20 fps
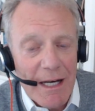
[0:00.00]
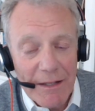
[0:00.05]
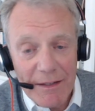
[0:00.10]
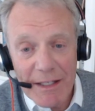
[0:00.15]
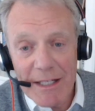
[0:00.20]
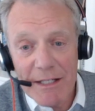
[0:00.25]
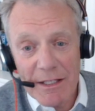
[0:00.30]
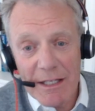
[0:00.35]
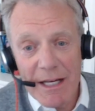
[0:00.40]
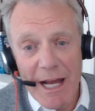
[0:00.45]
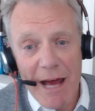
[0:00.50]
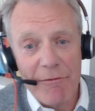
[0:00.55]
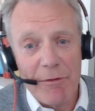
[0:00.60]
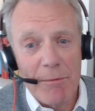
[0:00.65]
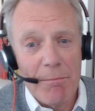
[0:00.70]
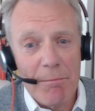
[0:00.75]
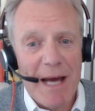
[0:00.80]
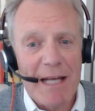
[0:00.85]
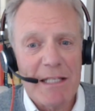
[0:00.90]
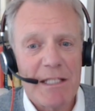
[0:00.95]
I think it's going to
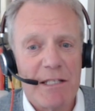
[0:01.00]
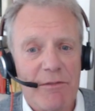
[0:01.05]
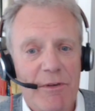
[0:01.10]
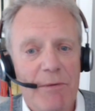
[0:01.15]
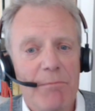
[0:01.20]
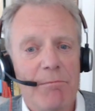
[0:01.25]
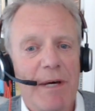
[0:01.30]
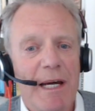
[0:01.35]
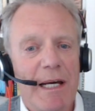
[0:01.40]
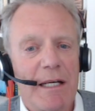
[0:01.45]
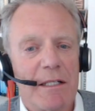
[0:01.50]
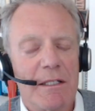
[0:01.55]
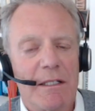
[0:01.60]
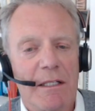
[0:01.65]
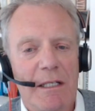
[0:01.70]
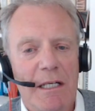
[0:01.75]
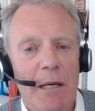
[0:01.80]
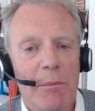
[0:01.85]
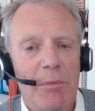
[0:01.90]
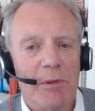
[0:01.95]
have a massive impact
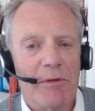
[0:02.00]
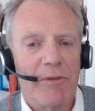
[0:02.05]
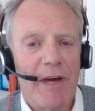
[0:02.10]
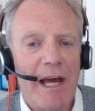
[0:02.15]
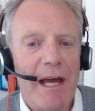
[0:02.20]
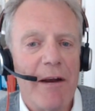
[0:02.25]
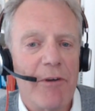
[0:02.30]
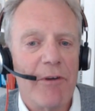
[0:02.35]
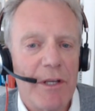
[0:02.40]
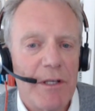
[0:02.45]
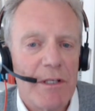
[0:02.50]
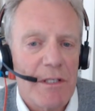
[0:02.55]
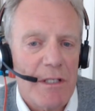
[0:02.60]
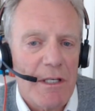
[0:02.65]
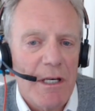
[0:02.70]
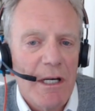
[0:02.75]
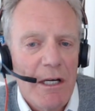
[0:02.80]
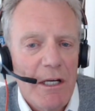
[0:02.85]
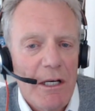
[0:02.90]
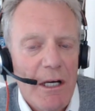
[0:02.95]
in a couple of
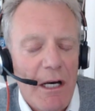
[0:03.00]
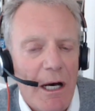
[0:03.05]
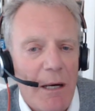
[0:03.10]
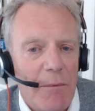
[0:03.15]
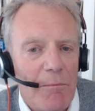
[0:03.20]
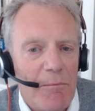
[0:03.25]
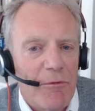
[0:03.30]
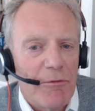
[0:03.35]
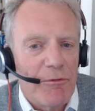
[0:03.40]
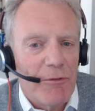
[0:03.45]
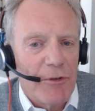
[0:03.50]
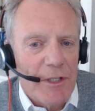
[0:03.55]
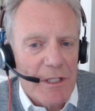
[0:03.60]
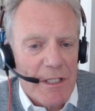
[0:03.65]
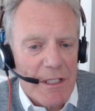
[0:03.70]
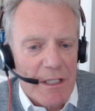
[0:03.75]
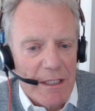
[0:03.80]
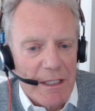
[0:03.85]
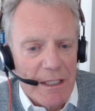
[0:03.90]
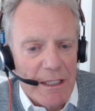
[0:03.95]
areas. Um,
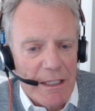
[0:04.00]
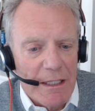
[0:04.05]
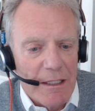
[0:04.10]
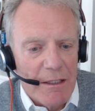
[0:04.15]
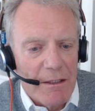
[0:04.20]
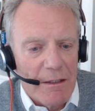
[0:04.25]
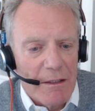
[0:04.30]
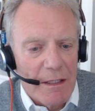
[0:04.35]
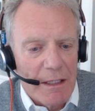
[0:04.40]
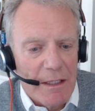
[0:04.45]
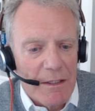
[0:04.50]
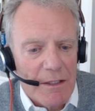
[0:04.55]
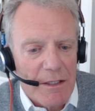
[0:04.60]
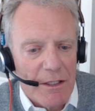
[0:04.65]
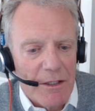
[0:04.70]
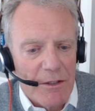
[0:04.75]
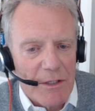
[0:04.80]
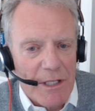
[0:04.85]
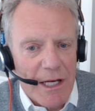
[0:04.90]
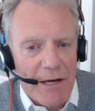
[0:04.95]
firstly, it's
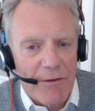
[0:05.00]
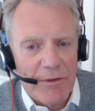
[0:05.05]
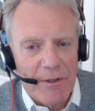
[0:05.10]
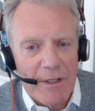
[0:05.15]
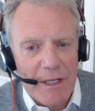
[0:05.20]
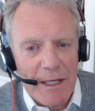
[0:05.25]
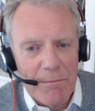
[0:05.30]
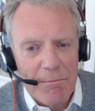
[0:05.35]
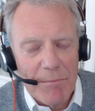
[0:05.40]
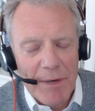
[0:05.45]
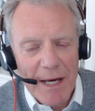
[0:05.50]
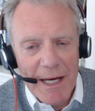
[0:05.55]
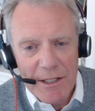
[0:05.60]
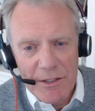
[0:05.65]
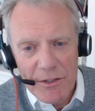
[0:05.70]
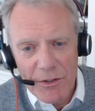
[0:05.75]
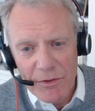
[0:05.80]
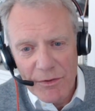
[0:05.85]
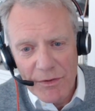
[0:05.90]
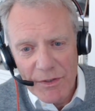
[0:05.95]
going to have an
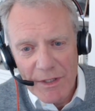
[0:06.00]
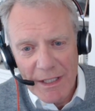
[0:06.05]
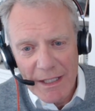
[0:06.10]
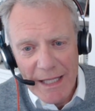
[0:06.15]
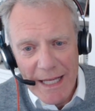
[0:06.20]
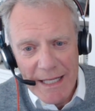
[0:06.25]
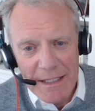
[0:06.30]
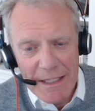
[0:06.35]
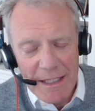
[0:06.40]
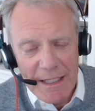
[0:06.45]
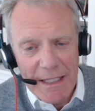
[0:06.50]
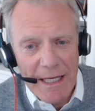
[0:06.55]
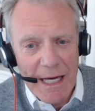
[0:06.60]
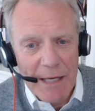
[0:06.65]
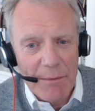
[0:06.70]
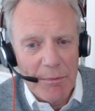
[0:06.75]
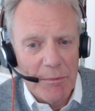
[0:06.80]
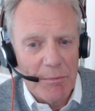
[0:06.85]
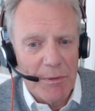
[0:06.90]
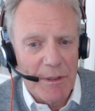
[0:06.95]
impact on the lending
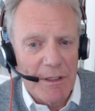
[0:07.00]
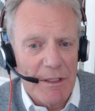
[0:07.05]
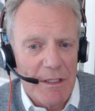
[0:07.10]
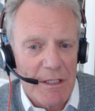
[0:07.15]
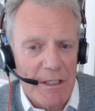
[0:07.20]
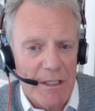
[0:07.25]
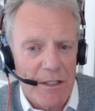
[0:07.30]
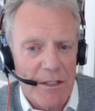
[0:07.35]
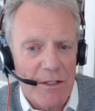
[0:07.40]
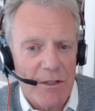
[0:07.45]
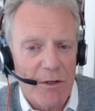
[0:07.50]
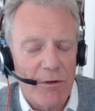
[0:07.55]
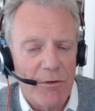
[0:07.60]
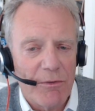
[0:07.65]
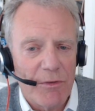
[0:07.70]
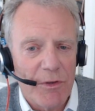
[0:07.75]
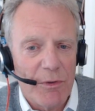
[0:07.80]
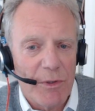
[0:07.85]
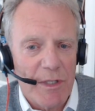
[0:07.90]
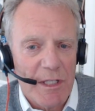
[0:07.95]
capabilities
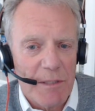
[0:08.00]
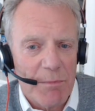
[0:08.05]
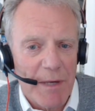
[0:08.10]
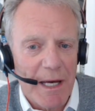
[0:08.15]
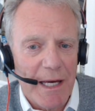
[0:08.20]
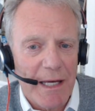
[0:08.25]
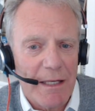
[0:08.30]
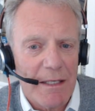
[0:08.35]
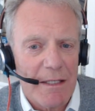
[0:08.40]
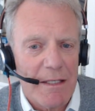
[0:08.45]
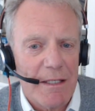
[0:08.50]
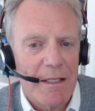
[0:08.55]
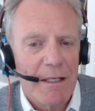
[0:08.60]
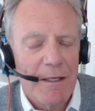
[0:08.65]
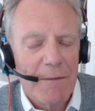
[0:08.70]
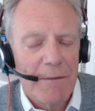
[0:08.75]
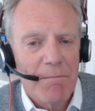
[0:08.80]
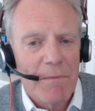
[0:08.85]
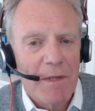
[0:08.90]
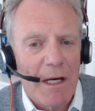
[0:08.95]
of US banks
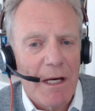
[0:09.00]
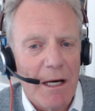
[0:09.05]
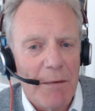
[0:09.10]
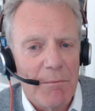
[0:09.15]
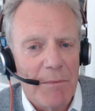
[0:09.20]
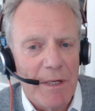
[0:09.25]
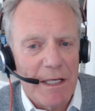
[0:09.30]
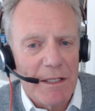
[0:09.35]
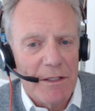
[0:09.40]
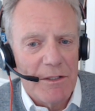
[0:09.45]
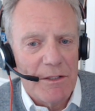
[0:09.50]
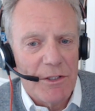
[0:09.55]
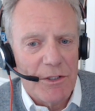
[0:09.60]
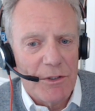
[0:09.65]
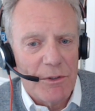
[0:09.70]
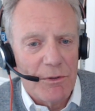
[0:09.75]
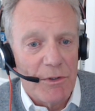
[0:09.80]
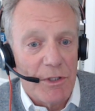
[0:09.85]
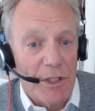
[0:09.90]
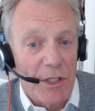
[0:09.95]
um, yep.
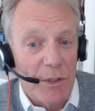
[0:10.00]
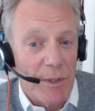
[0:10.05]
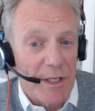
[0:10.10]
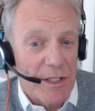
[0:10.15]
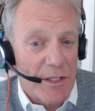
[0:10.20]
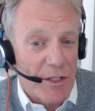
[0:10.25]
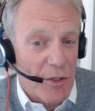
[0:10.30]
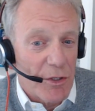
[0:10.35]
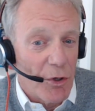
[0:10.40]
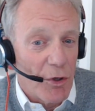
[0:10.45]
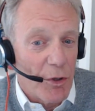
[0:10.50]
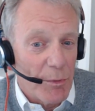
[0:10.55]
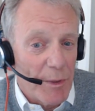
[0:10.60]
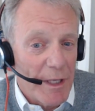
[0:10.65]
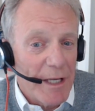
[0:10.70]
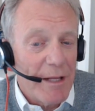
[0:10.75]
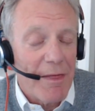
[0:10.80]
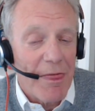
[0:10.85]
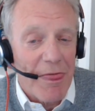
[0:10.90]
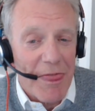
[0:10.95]
into the US
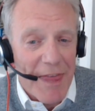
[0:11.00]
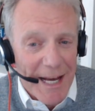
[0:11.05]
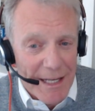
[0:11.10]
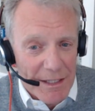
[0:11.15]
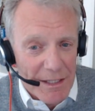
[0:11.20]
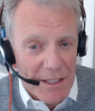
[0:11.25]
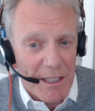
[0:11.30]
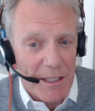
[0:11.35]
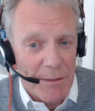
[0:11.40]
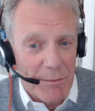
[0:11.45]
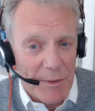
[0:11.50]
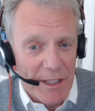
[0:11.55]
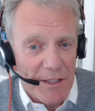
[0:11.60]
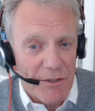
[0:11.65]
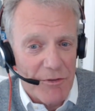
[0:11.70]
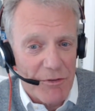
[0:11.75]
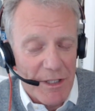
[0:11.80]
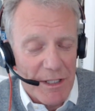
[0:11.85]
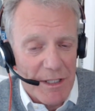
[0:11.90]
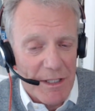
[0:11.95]
economy. That's going to be
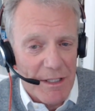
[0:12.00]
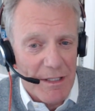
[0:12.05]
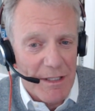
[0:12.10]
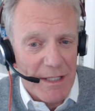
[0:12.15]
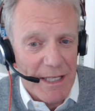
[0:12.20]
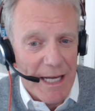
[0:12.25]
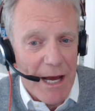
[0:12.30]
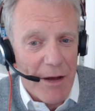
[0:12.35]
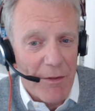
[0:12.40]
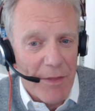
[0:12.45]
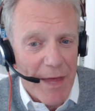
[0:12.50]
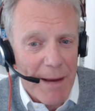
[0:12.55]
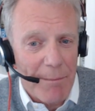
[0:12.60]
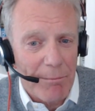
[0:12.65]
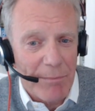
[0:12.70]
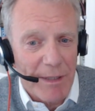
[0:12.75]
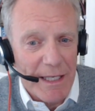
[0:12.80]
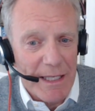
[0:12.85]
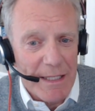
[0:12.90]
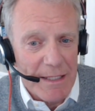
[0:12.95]
interesting to see how
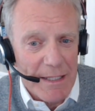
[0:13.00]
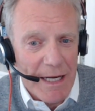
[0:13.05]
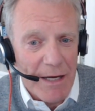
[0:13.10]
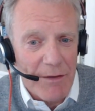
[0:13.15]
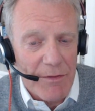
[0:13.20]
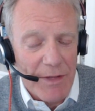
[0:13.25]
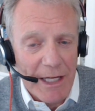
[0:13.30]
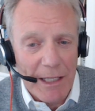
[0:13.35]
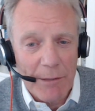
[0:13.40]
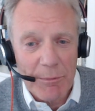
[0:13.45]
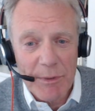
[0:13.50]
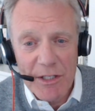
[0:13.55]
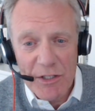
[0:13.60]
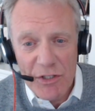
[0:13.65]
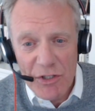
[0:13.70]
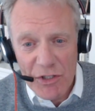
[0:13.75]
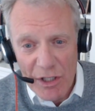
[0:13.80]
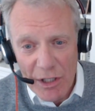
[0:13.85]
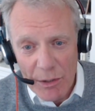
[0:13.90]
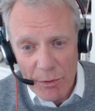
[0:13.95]
that plays out. That'll be
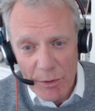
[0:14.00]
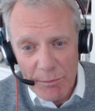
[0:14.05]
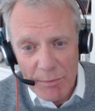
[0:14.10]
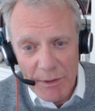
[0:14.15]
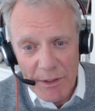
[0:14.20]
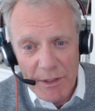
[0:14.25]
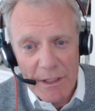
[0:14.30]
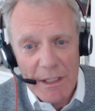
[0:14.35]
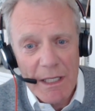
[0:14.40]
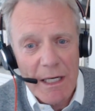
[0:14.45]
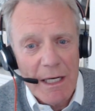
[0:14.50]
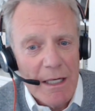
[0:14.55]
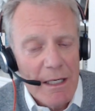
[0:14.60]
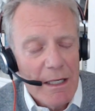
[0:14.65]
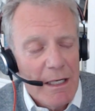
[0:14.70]
a slower burn.